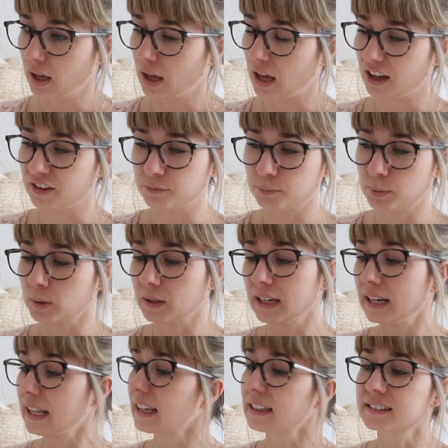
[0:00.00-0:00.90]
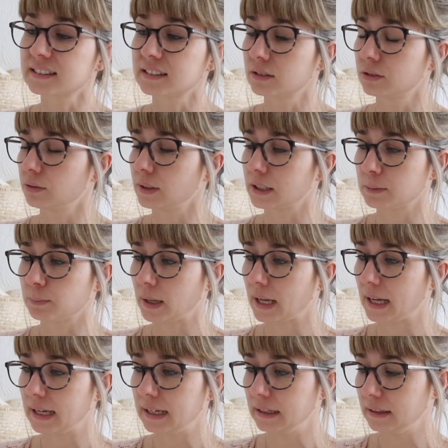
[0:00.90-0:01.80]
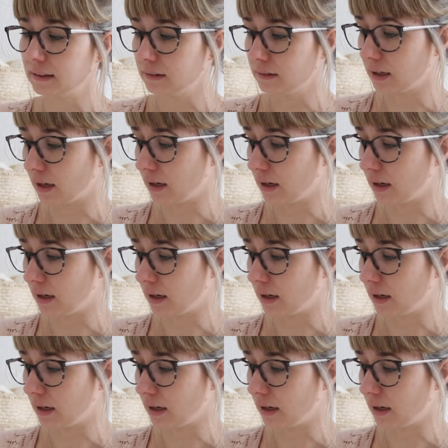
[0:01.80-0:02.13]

I've put links to explain,